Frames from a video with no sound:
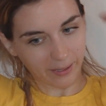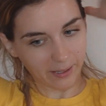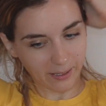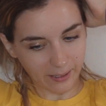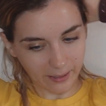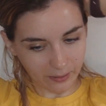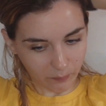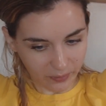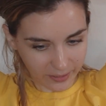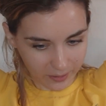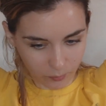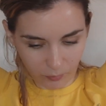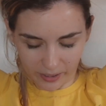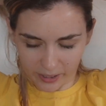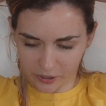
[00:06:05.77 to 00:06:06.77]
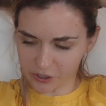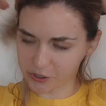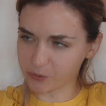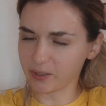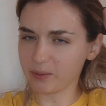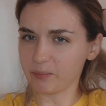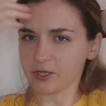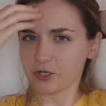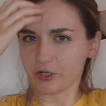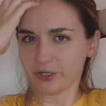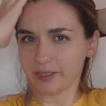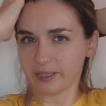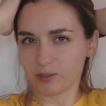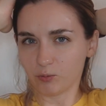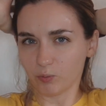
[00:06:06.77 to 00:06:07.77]
And by the way, I just want to
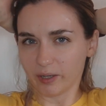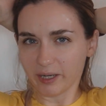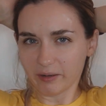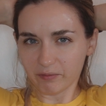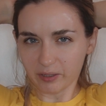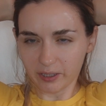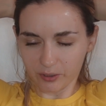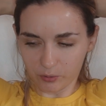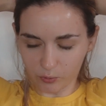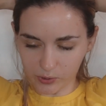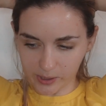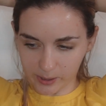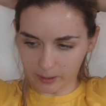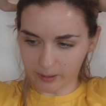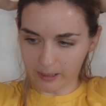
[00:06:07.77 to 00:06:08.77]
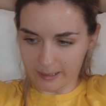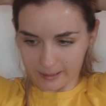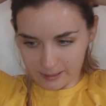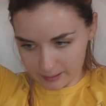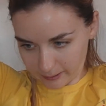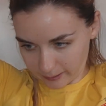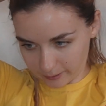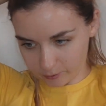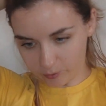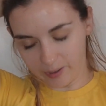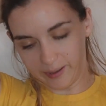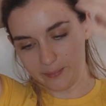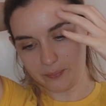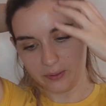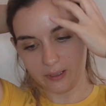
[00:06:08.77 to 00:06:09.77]
mention that whenever I use the Dyson
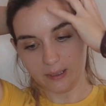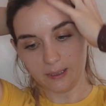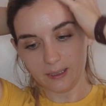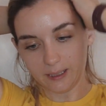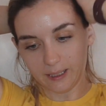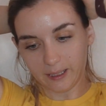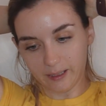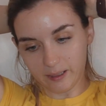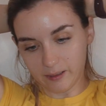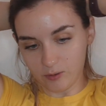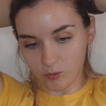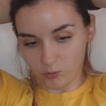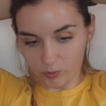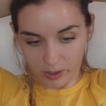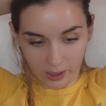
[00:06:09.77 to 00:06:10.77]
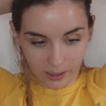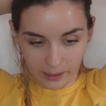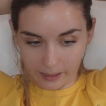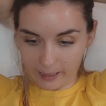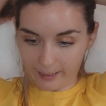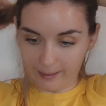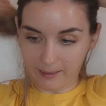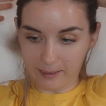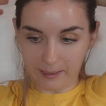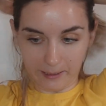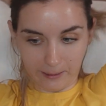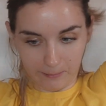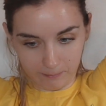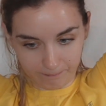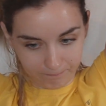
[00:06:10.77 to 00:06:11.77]
Airwrap and really
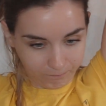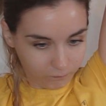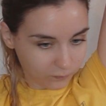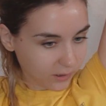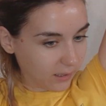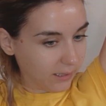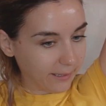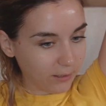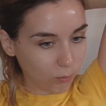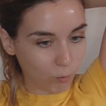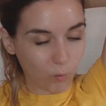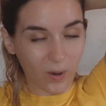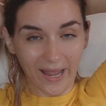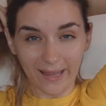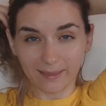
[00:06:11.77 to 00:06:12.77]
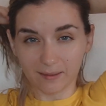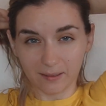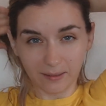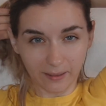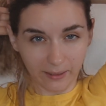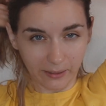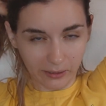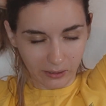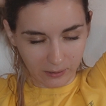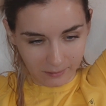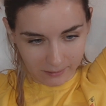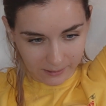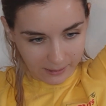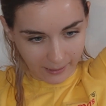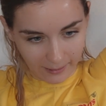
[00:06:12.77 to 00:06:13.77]
any like wet hair
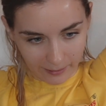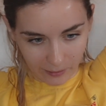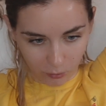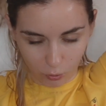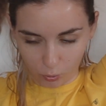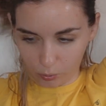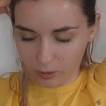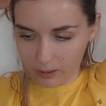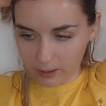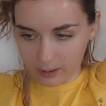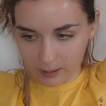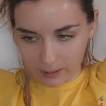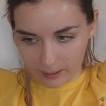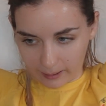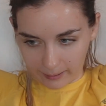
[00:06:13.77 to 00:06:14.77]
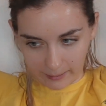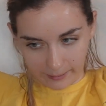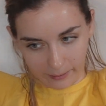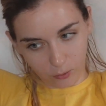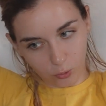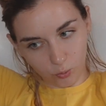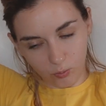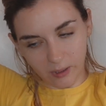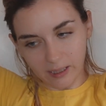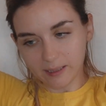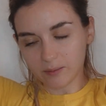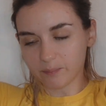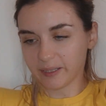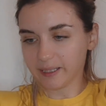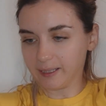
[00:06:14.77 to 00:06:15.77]
styling tool, I like to
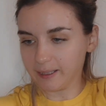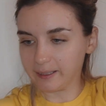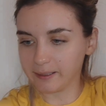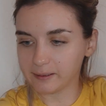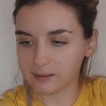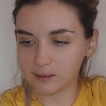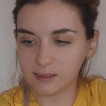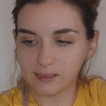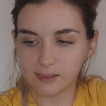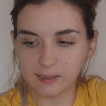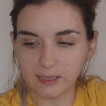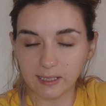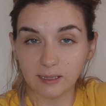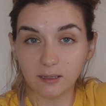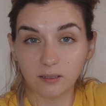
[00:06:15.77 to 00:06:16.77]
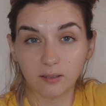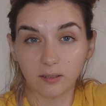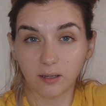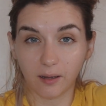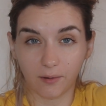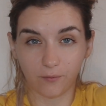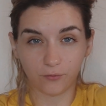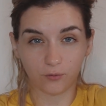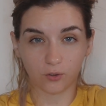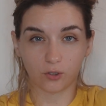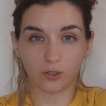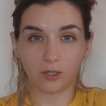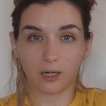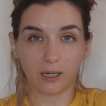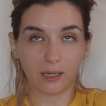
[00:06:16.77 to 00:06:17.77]
let my hair sit after
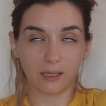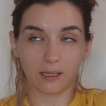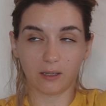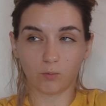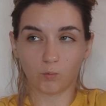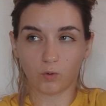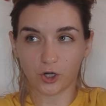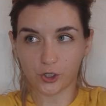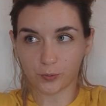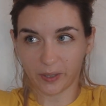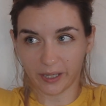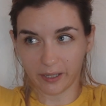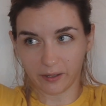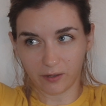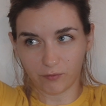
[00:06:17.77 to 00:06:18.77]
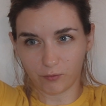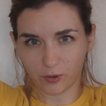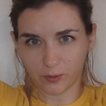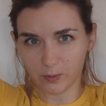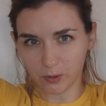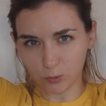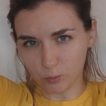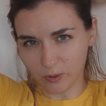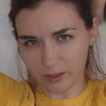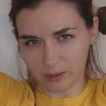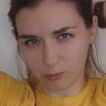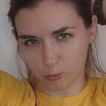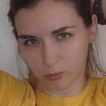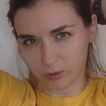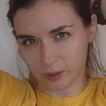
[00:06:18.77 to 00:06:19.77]
I wash my hair for about
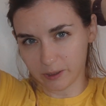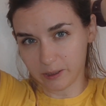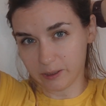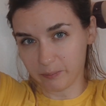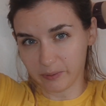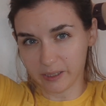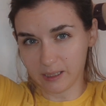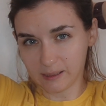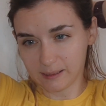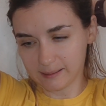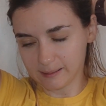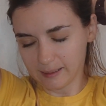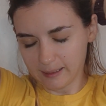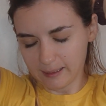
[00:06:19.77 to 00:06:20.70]
20 to 30 minutes,